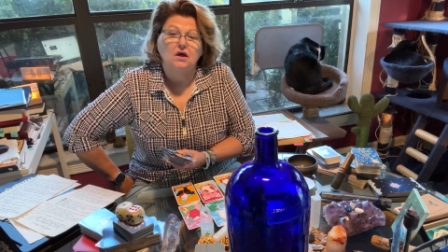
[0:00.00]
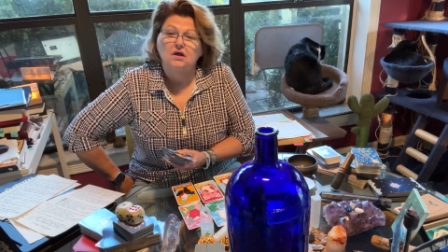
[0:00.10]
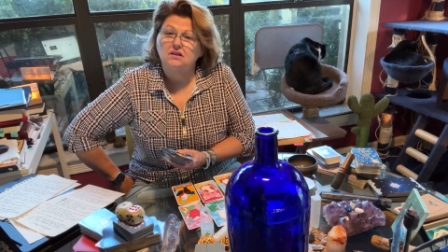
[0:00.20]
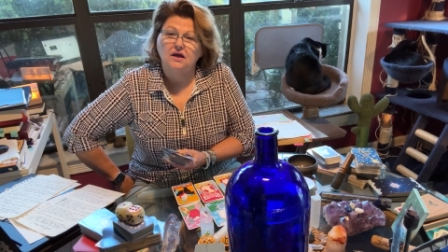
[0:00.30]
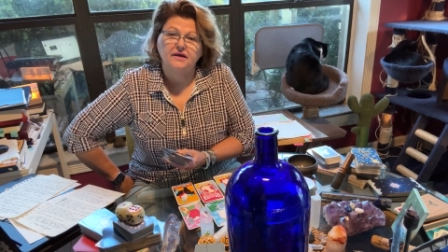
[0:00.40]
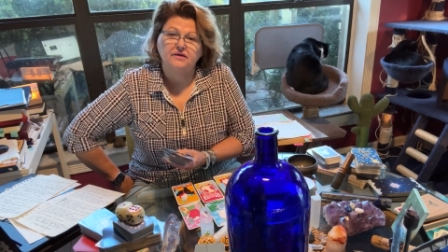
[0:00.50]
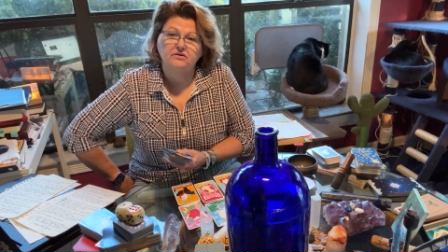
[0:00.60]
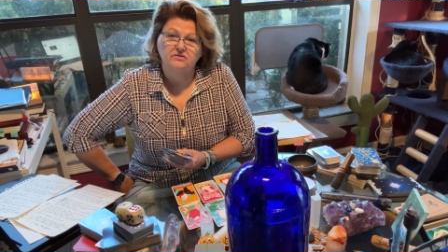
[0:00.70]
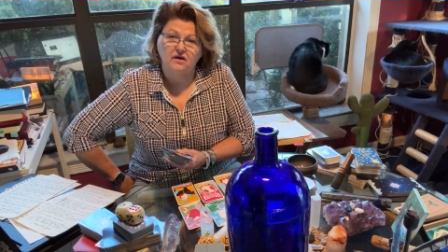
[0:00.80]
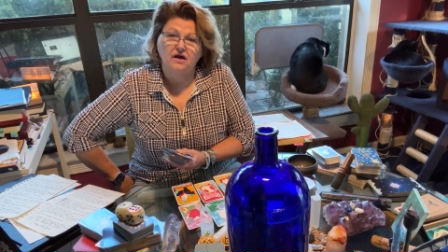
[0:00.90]
Like it
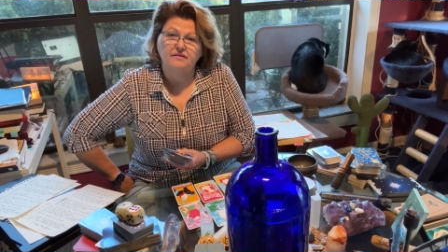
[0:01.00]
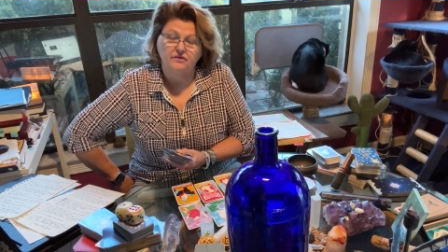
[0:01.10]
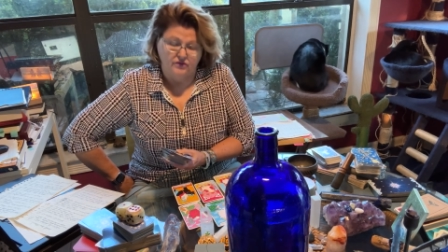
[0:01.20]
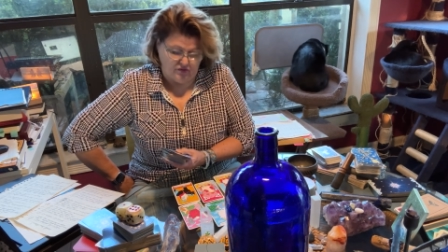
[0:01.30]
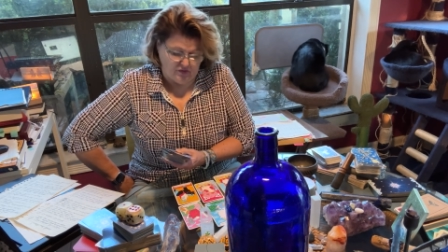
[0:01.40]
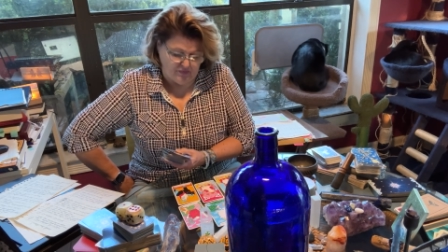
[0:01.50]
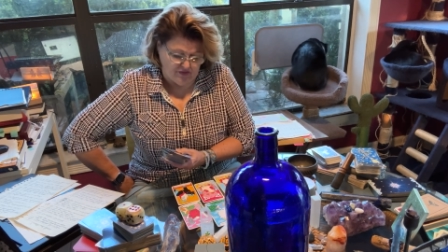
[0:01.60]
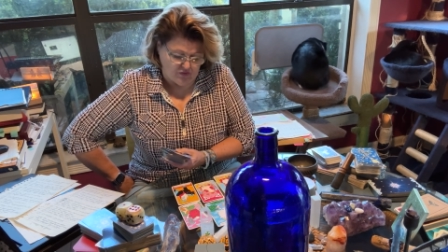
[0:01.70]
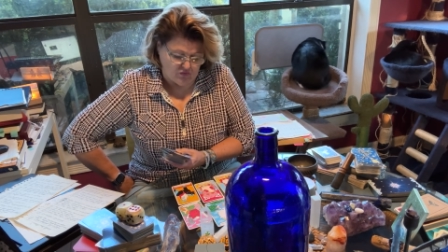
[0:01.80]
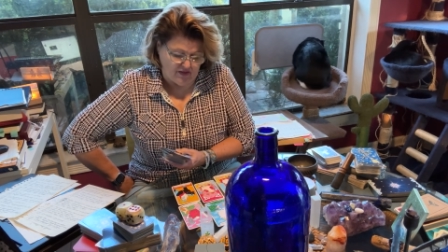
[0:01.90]
or not, they're going to be
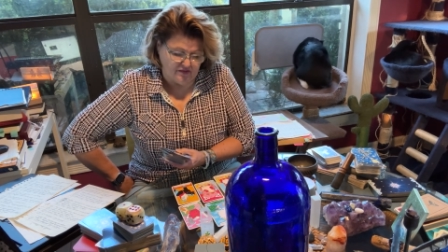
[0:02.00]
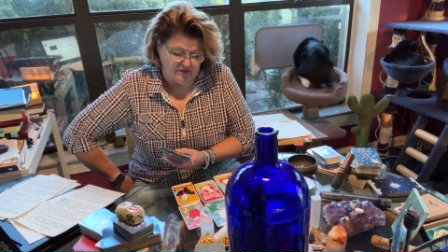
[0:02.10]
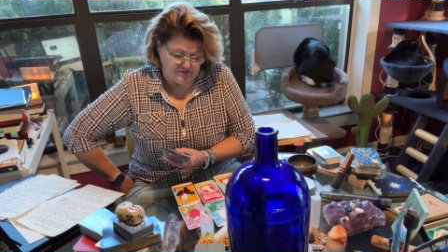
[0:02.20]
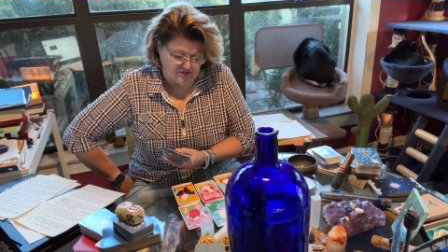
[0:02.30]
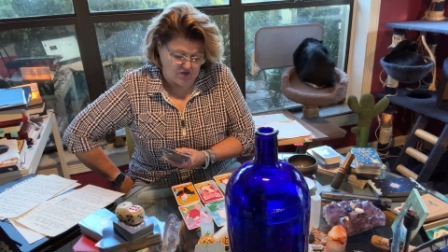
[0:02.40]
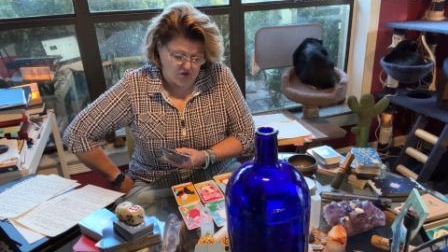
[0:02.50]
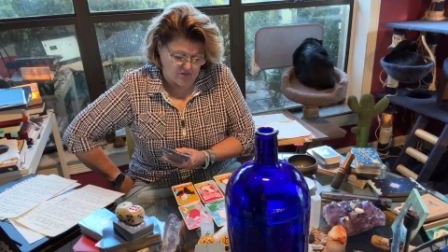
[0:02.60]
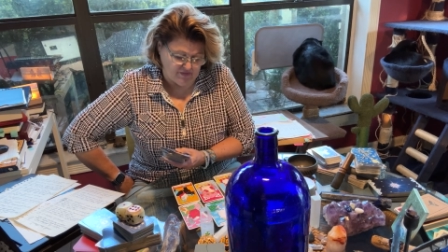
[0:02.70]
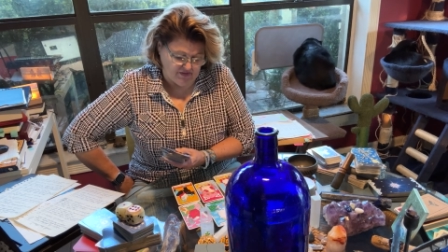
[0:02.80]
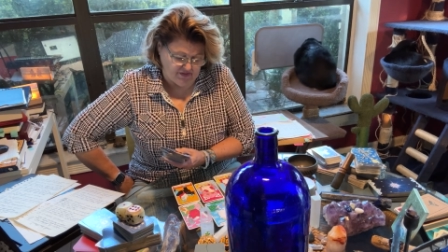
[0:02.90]
around. It's a
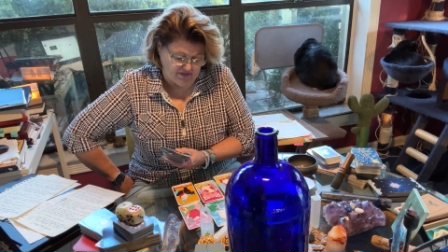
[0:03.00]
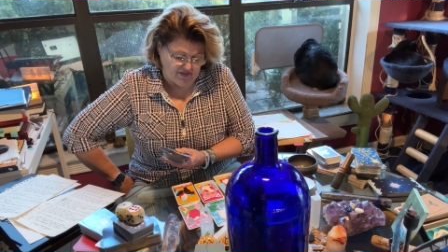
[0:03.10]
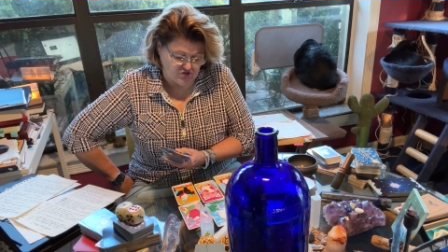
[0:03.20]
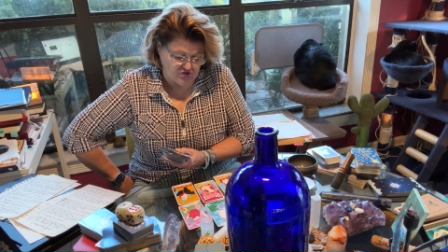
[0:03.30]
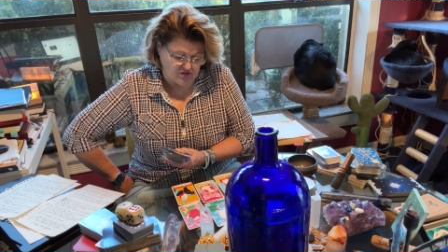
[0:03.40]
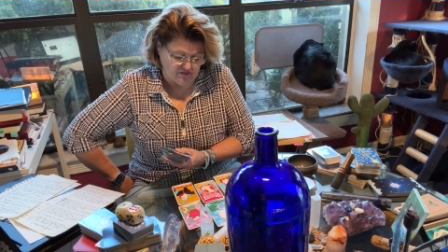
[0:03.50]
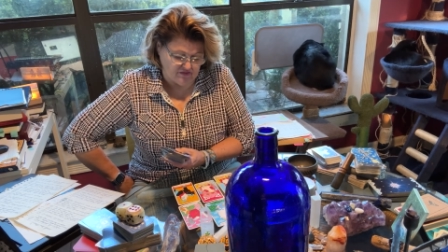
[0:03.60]
karmic connection.